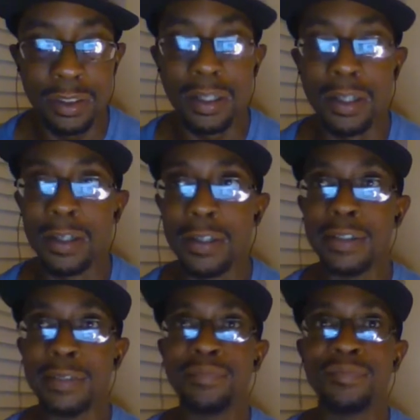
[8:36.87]

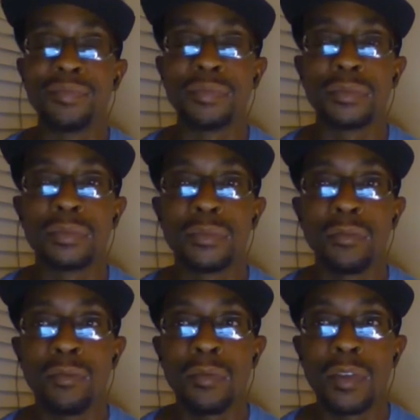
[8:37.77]
Drew
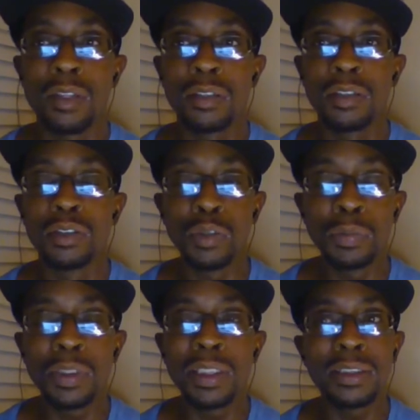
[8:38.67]

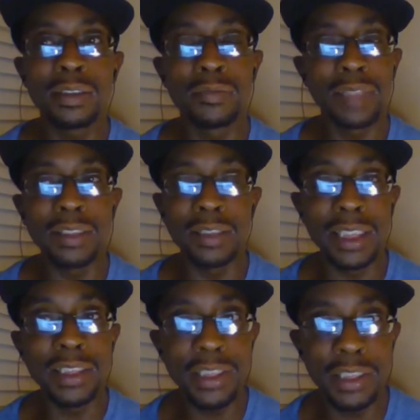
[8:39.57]
Brees
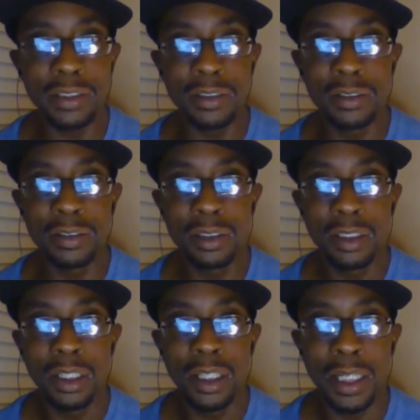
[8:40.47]
this year,
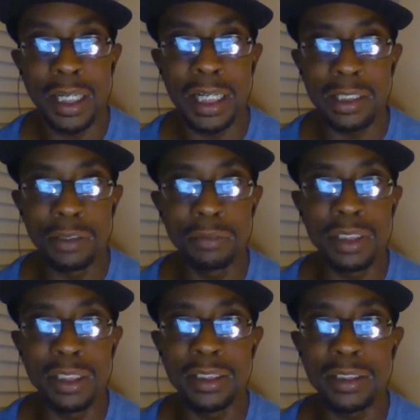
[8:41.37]
I do
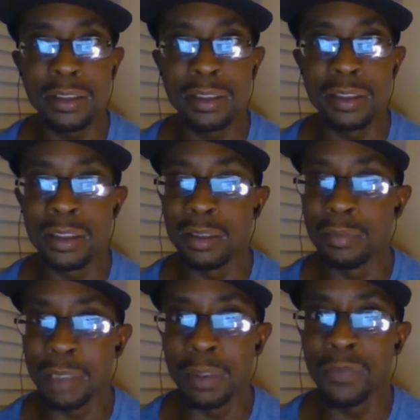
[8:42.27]
think
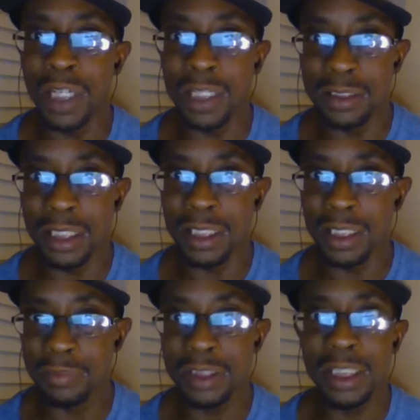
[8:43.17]
maybe Father
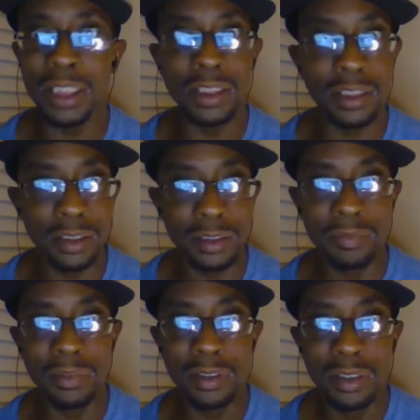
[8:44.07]
Time is catching up.
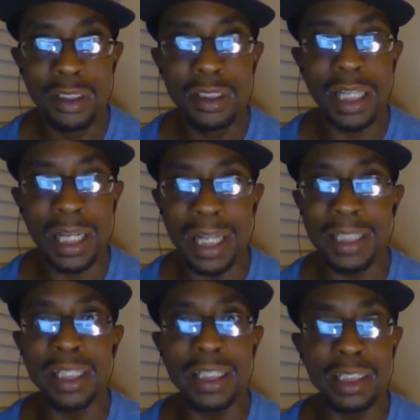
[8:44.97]
I
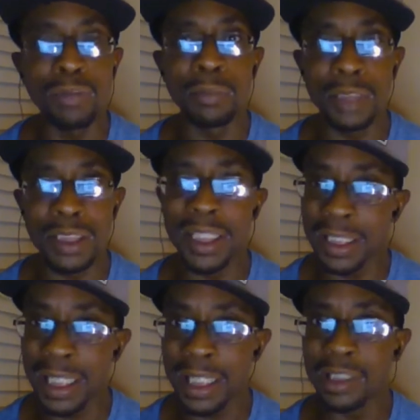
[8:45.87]
think that's why we're seeing a
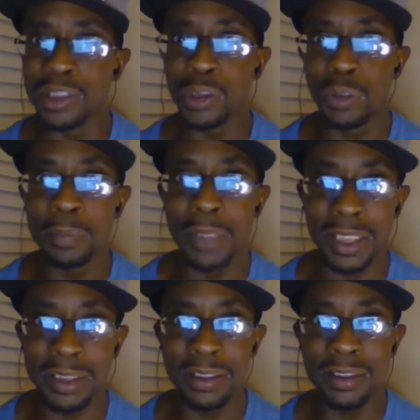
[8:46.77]
lot of the short
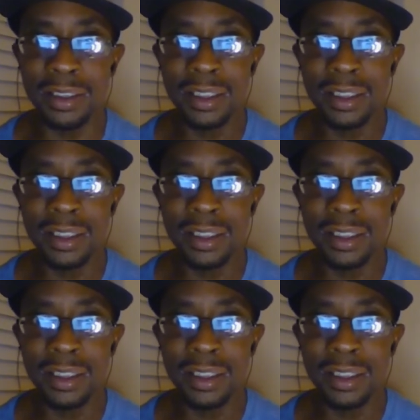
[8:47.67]
passes.